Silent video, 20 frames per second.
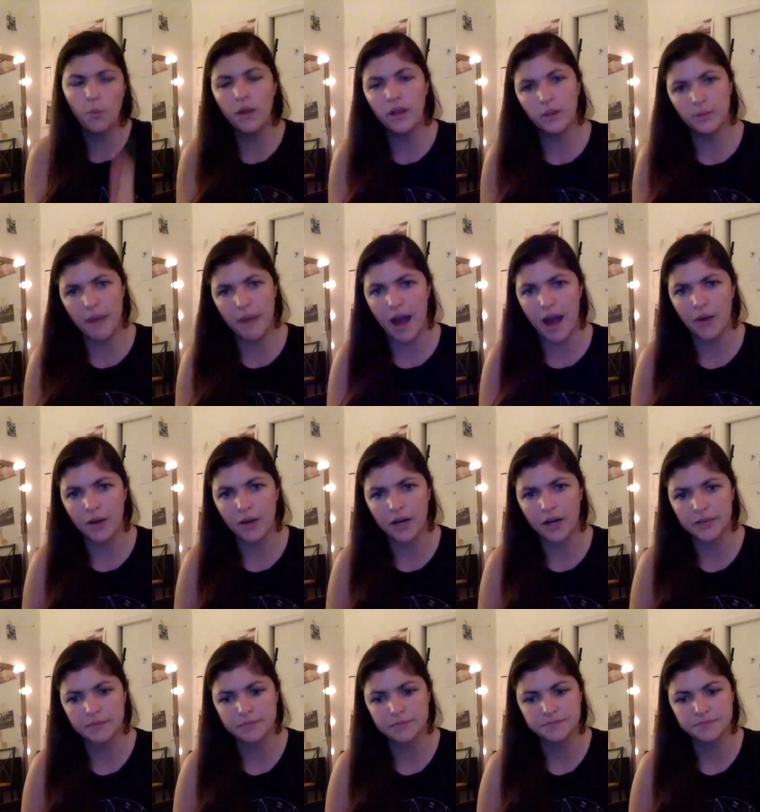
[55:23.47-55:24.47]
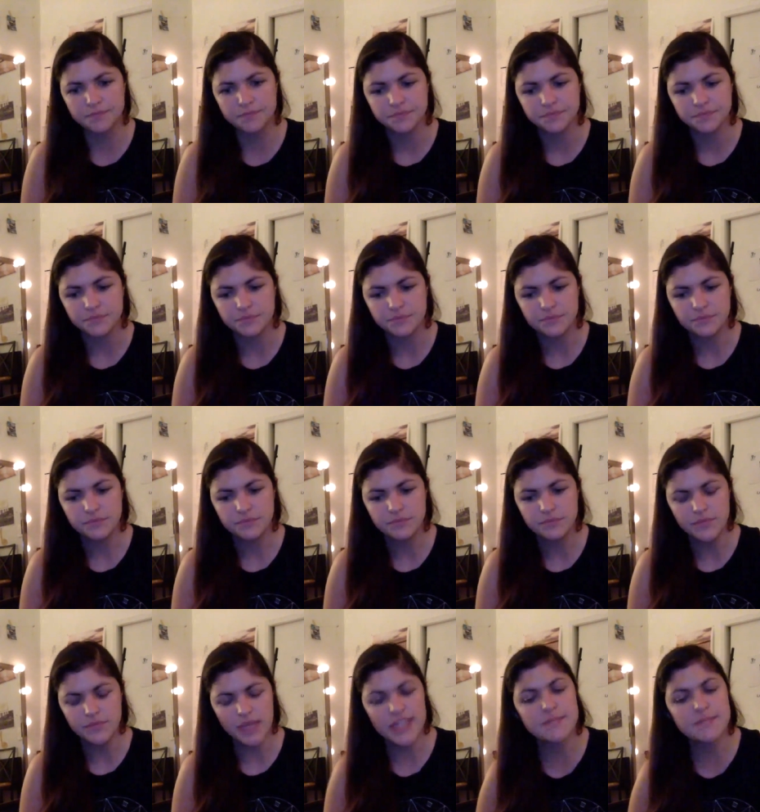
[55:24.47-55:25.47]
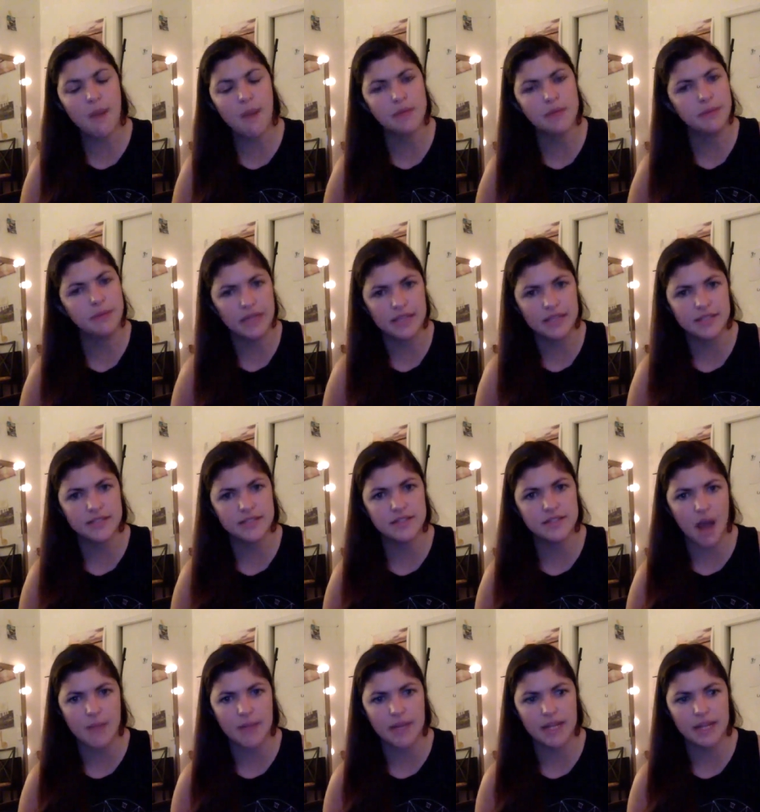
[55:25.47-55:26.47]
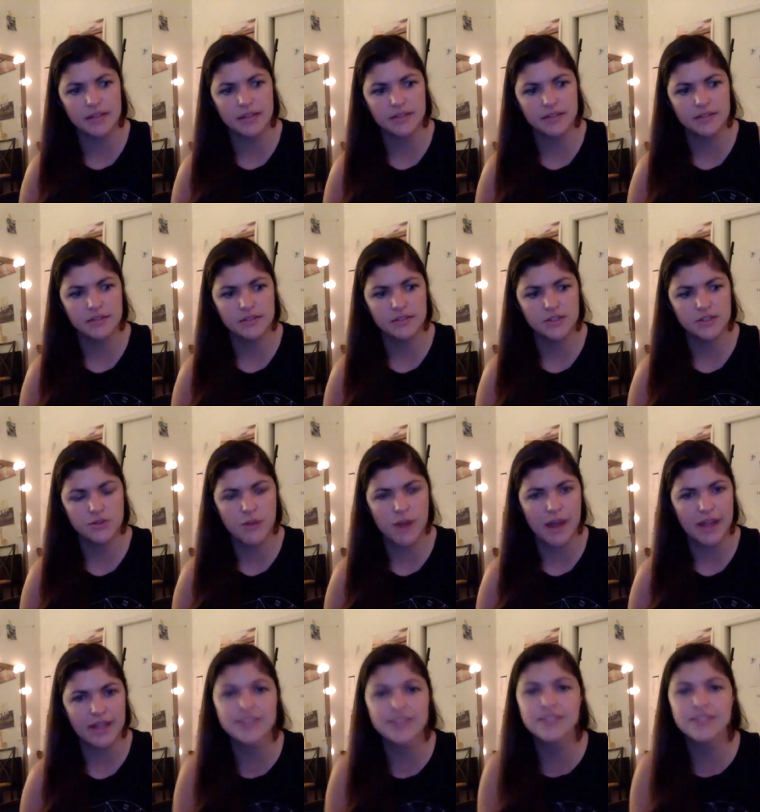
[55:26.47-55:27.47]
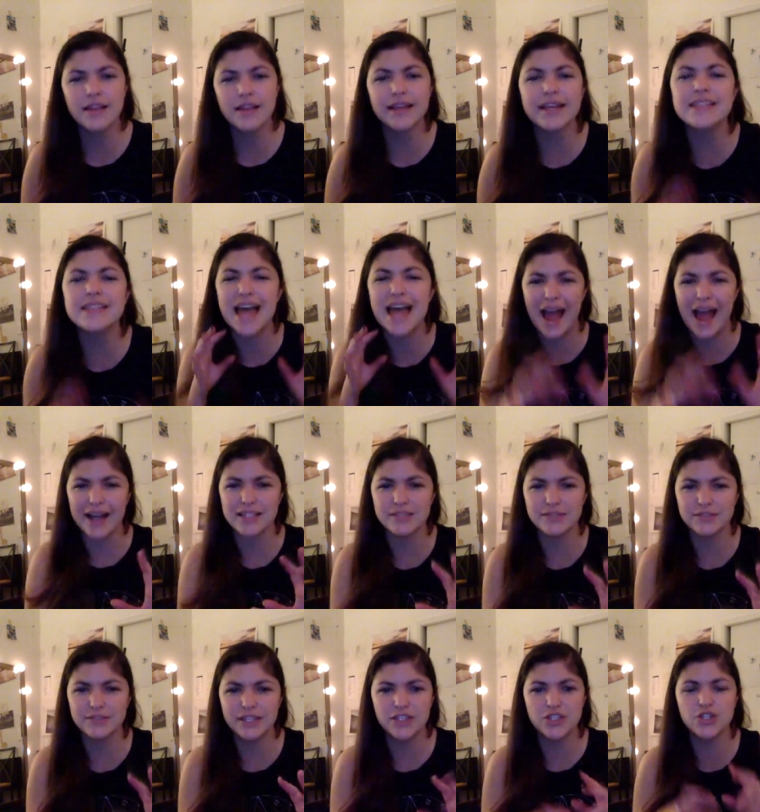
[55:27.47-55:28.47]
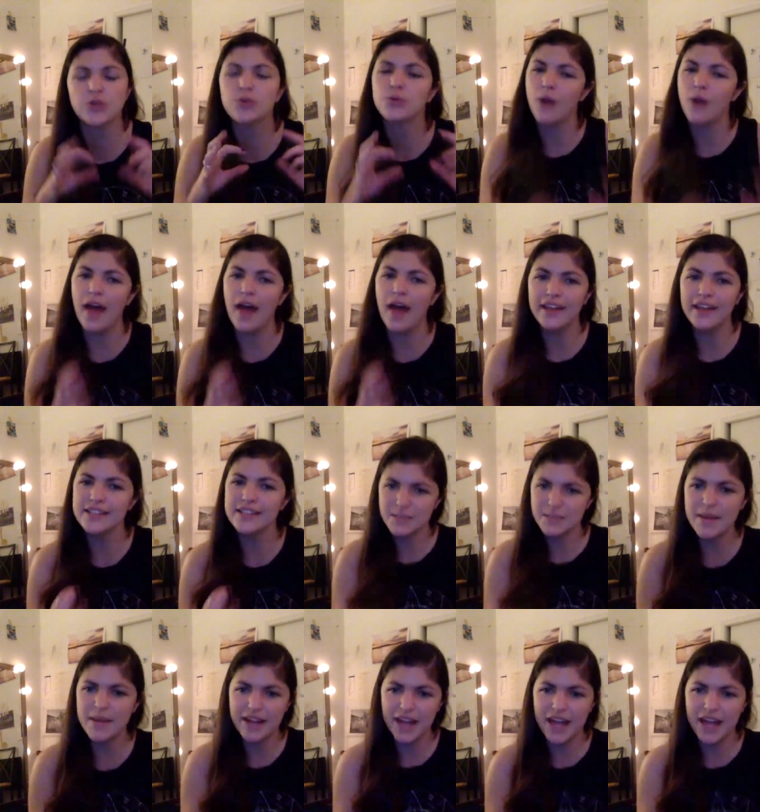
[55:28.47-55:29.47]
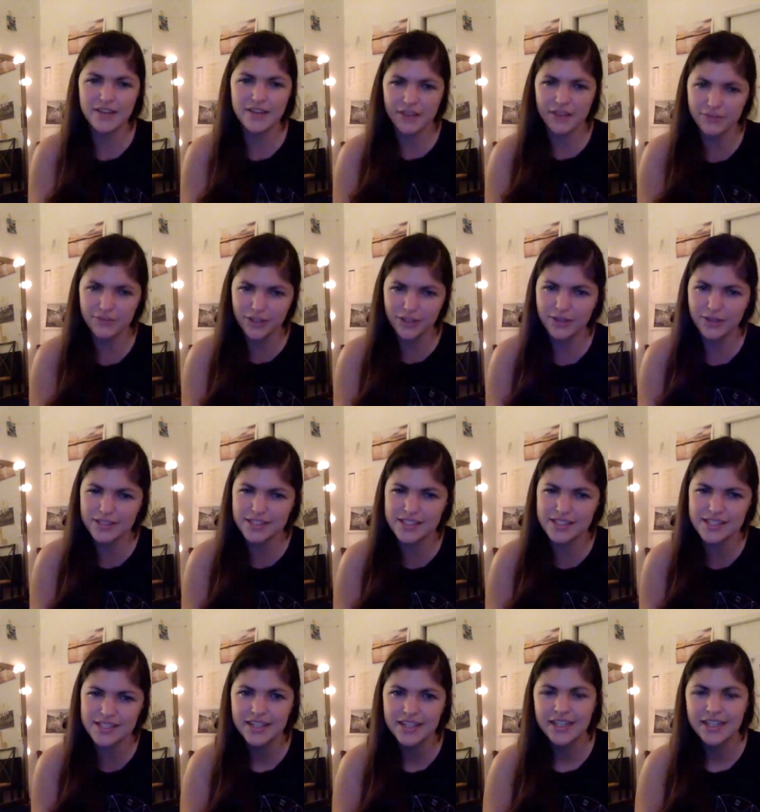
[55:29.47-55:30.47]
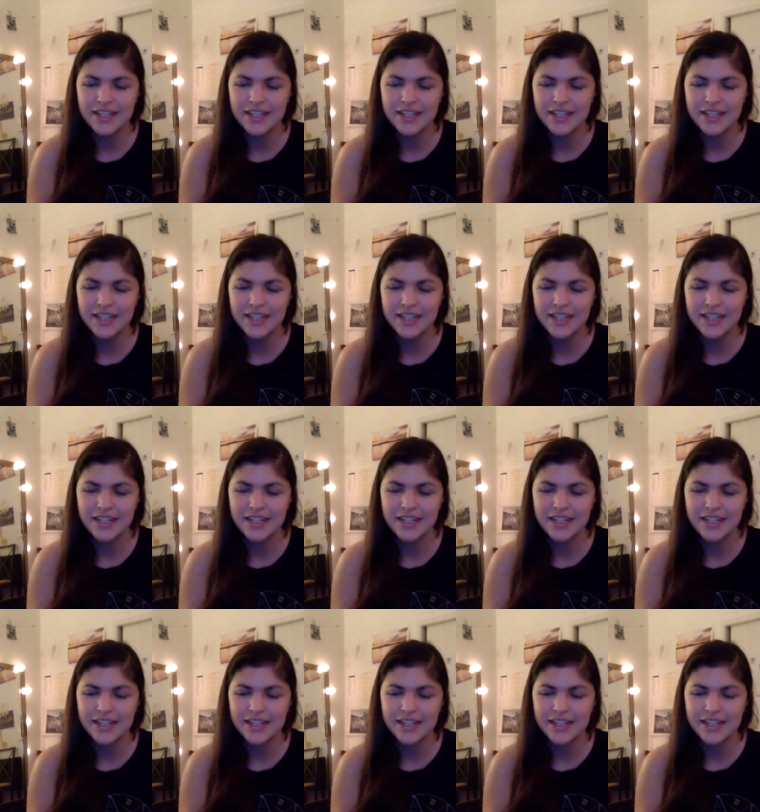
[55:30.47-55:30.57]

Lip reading: willpower is probably his dominant trait, because it's not like he's actively trying to be a negative influence.